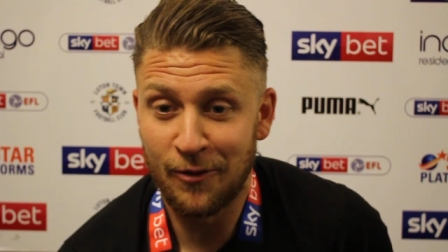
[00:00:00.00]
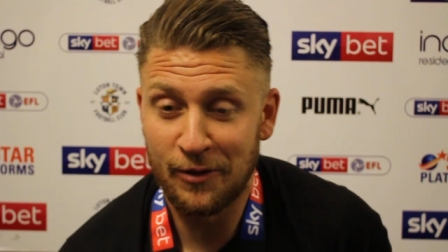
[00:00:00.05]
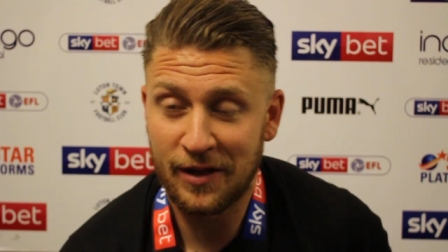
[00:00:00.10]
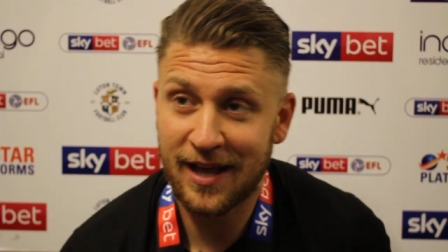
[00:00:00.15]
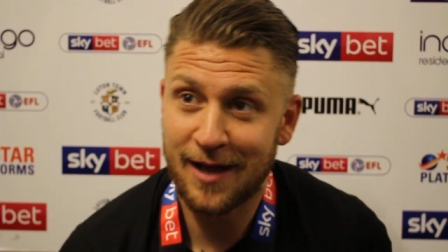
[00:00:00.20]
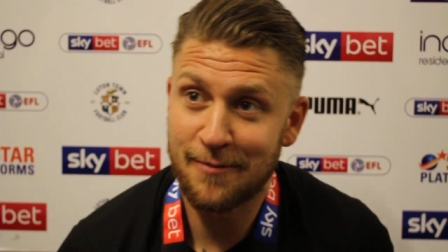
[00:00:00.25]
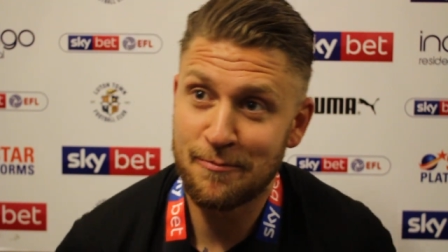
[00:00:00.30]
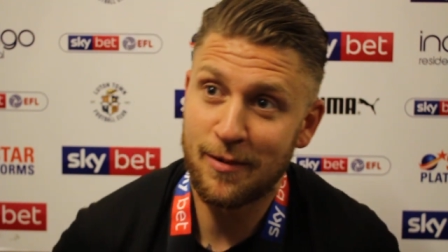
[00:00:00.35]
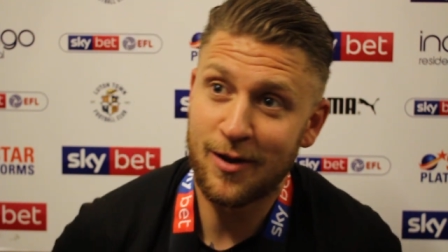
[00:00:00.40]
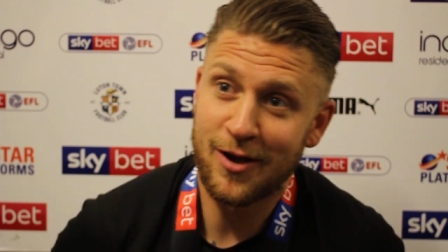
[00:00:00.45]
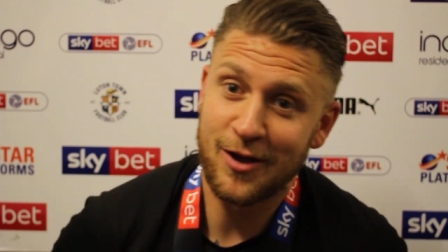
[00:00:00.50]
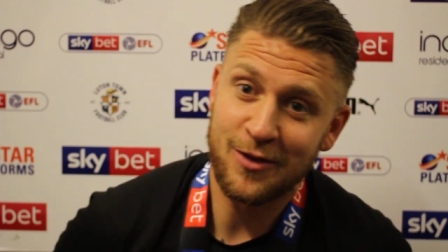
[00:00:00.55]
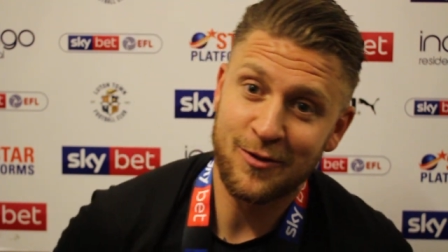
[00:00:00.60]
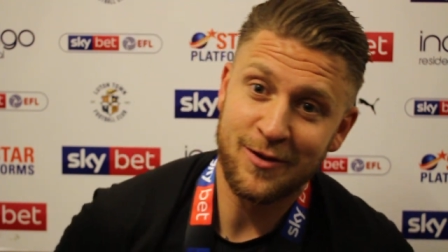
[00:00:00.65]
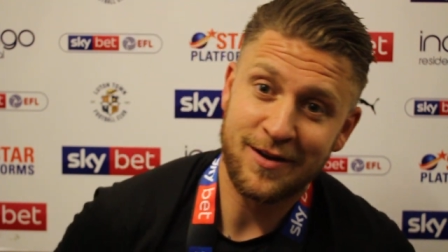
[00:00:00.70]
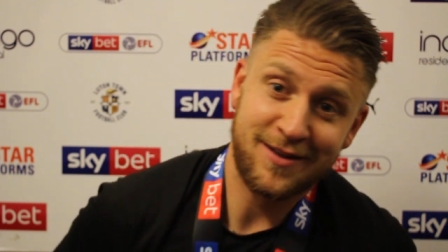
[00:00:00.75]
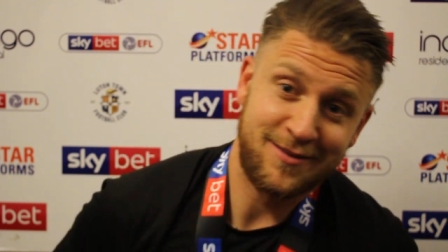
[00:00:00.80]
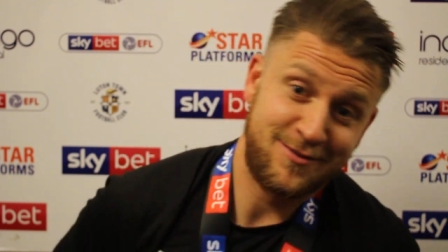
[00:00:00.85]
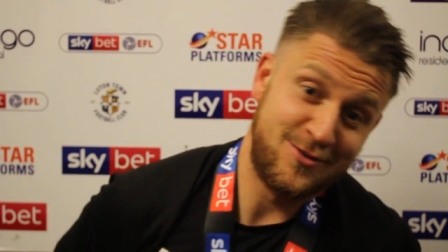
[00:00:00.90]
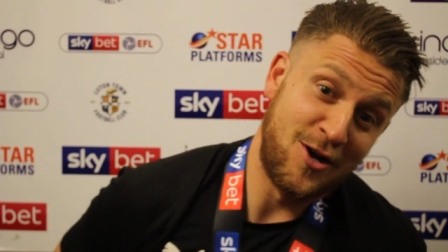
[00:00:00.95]
it can bite you
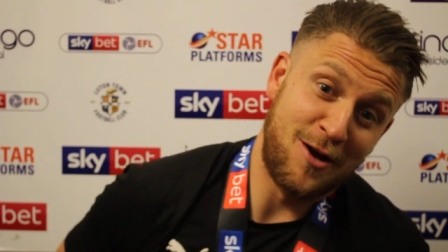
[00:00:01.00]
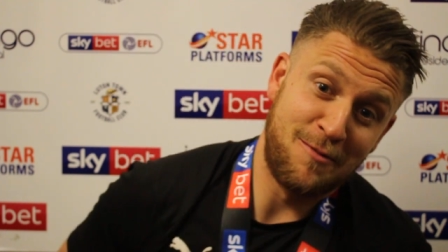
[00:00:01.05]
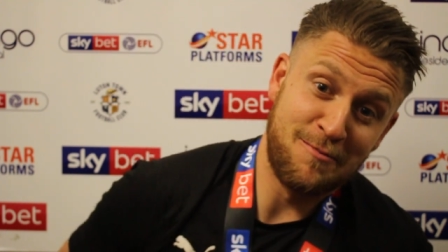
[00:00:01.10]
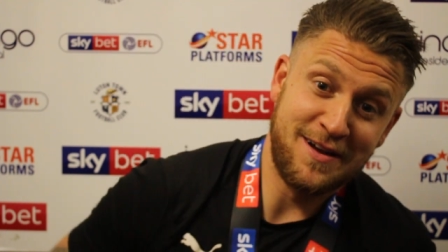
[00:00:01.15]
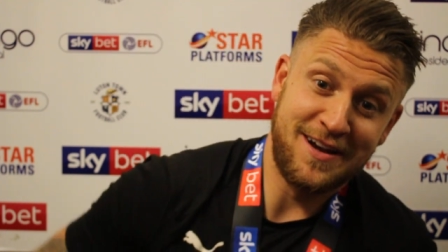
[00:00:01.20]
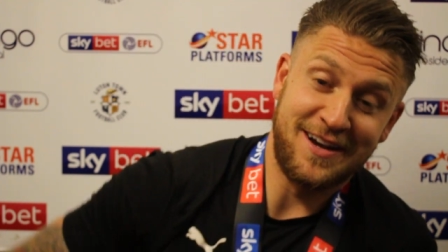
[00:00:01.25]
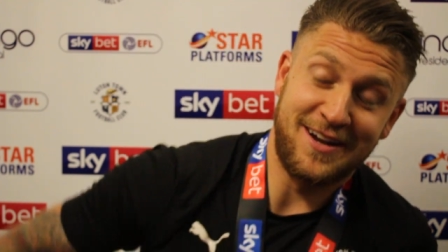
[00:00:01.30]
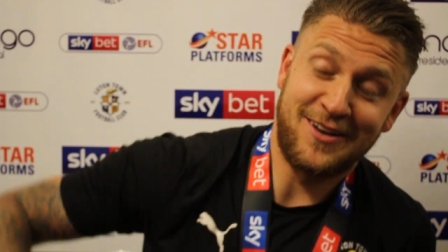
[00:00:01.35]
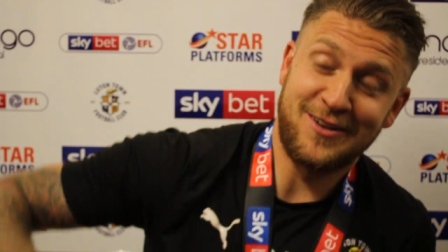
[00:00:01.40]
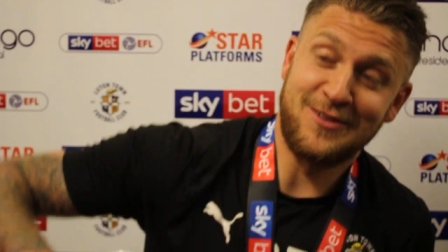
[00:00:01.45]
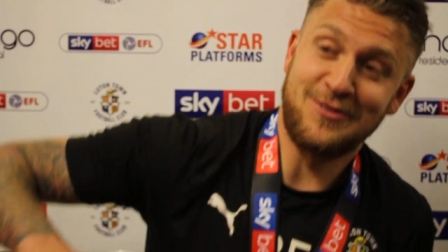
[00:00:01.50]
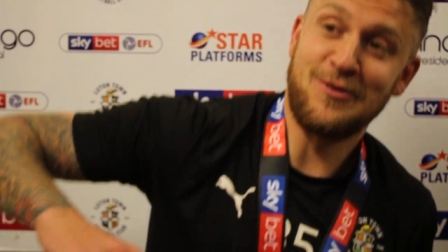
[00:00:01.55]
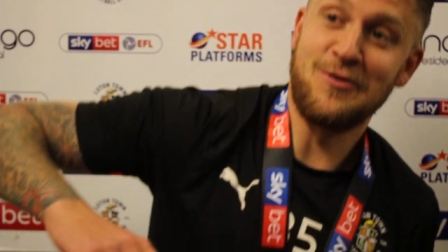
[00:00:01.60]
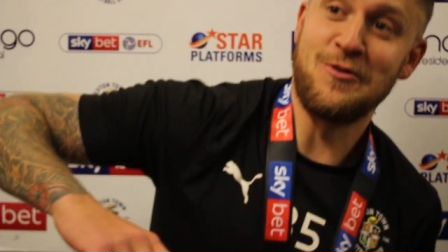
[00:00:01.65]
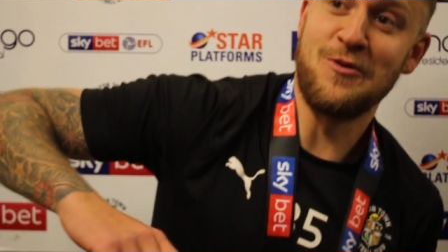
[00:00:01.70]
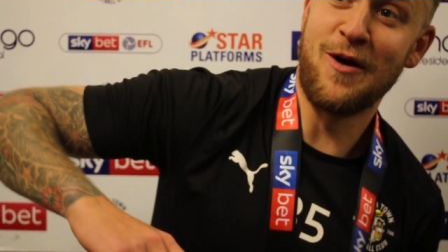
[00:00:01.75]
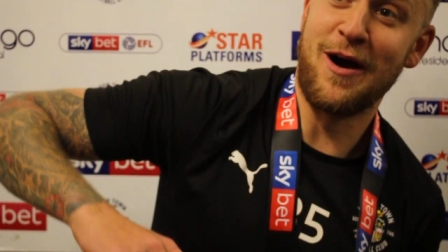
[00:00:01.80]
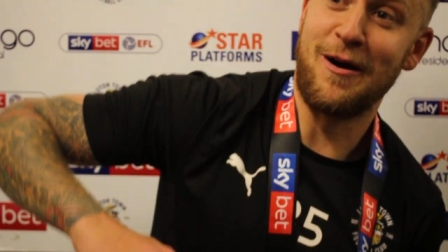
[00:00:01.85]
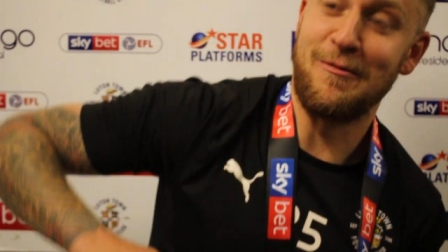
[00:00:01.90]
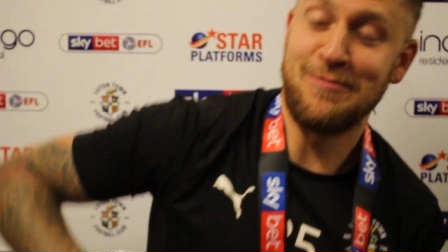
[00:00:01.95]
in. you know what I mean? It can do
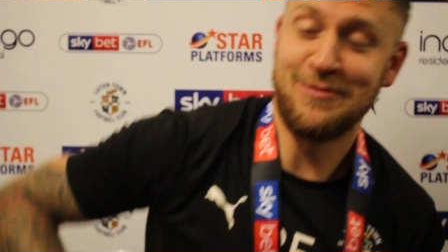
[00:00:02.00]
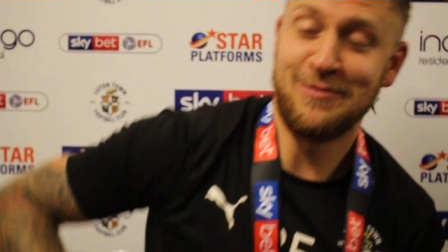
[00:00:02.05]
you up.